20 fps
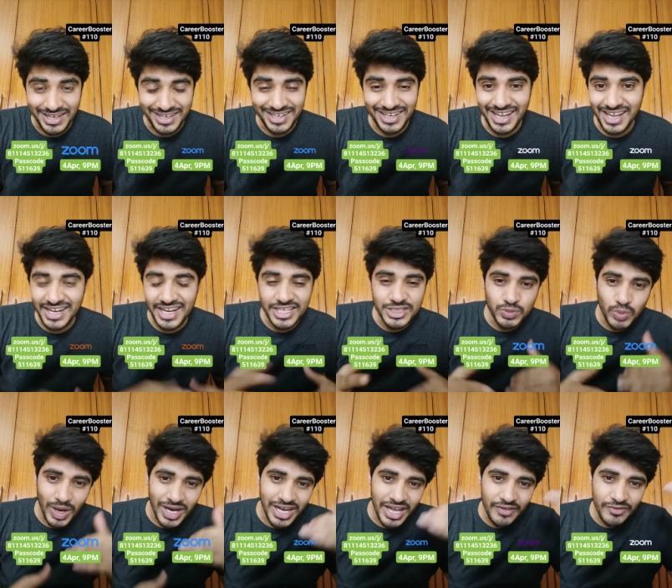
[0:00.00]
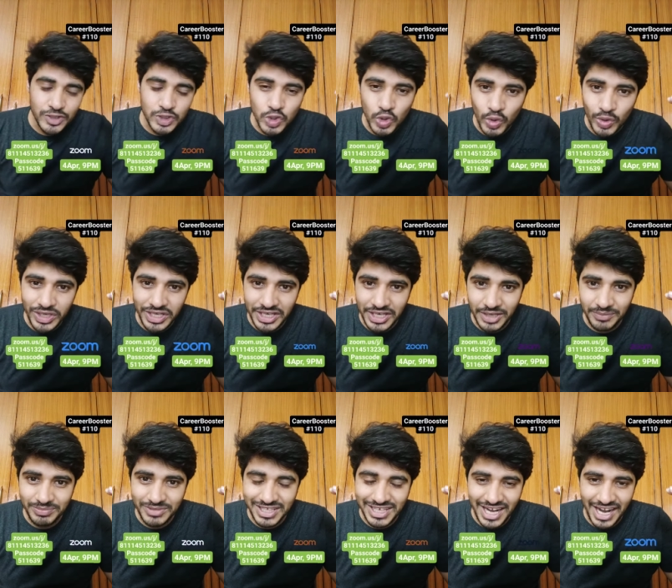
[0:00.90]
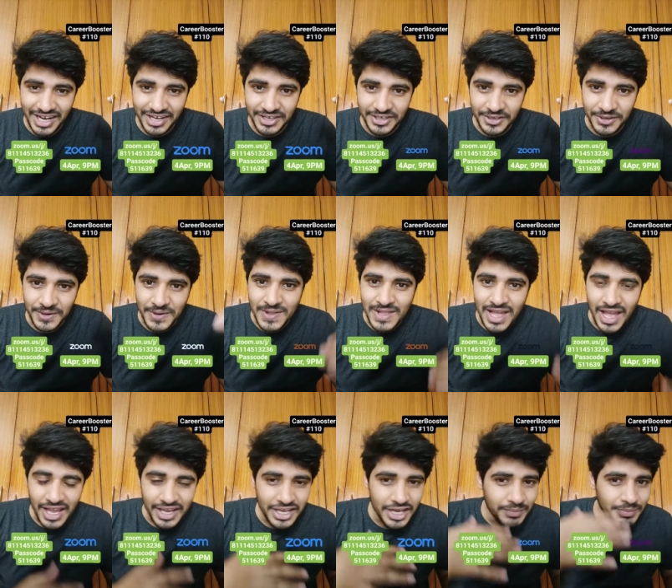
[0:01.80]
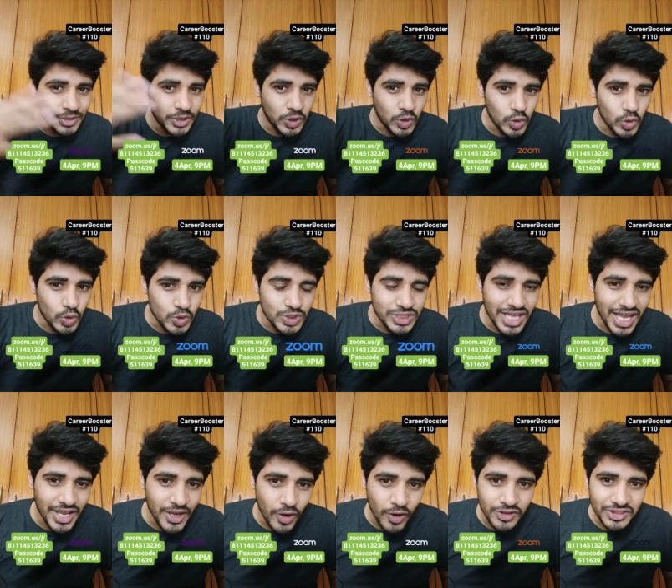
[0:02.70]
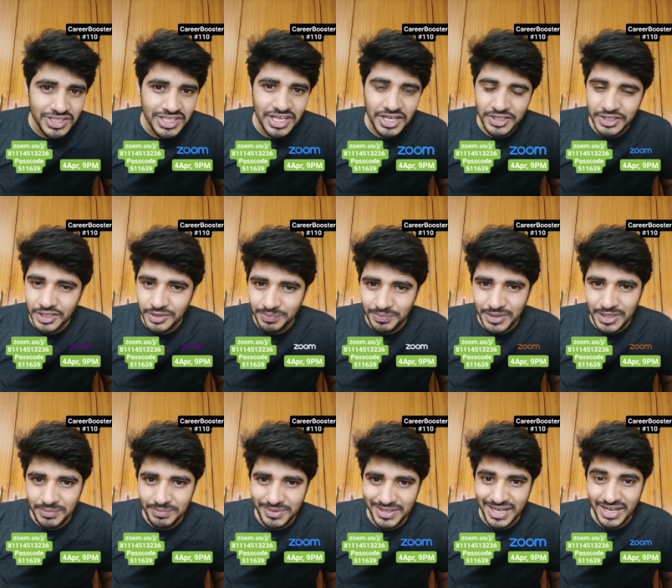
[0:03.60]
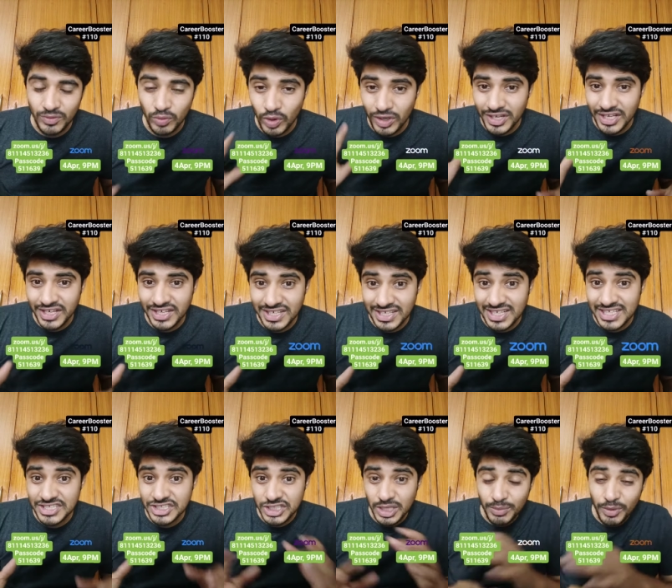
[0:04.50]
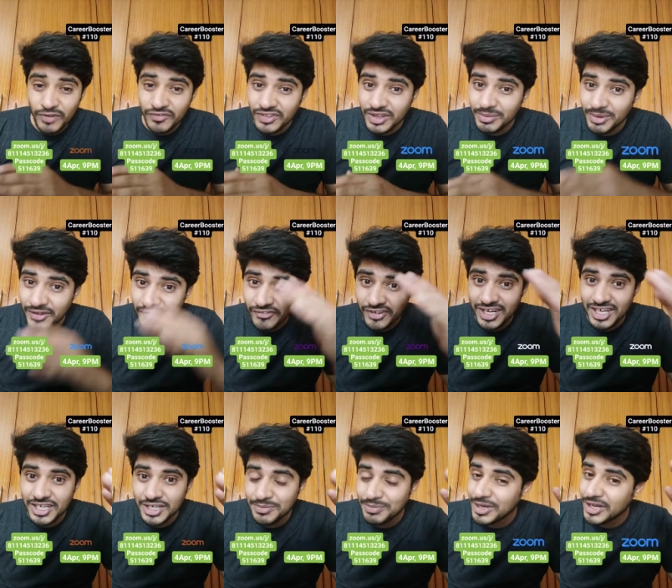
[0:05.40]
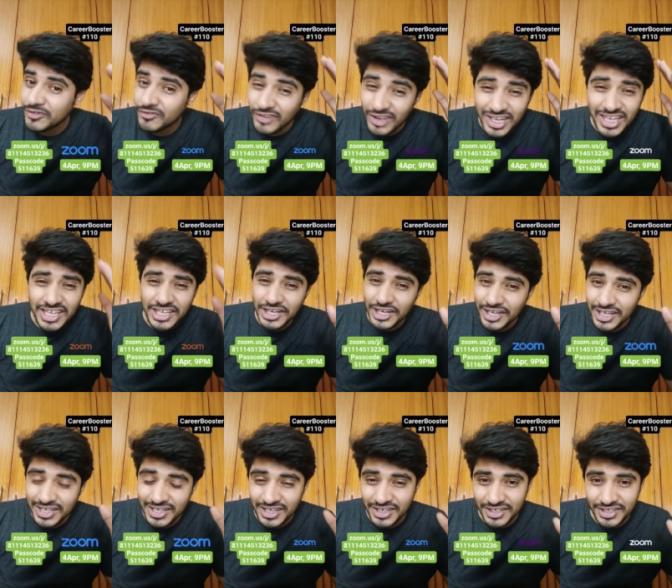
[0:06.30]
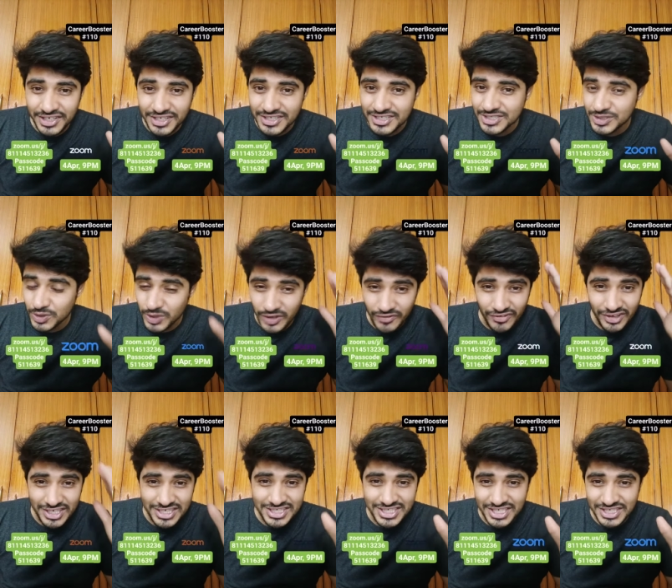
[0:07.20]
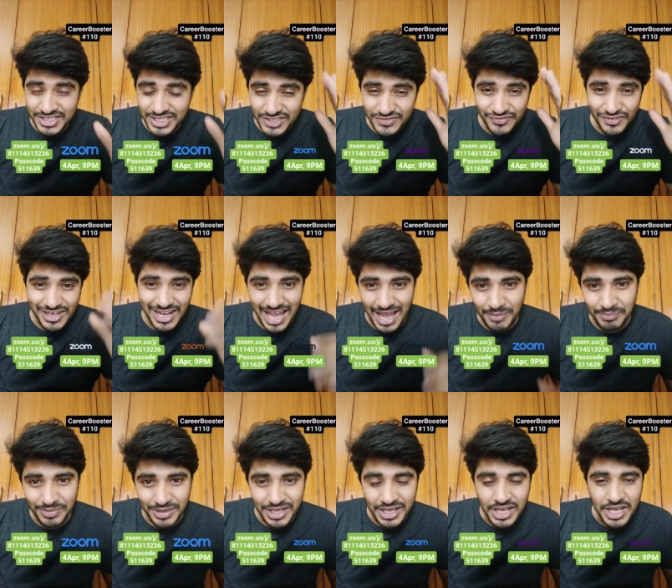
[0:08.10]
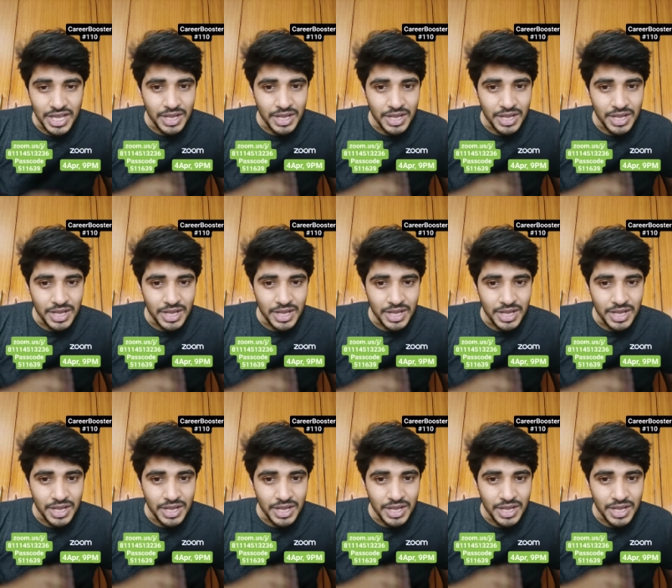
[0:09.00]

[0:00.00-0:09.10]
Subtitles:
Okay, and guys, while I was going up the ladder, I kept a close eye on the other people, and what I realized, some of them have really made very great careers, okay, very successful, happy,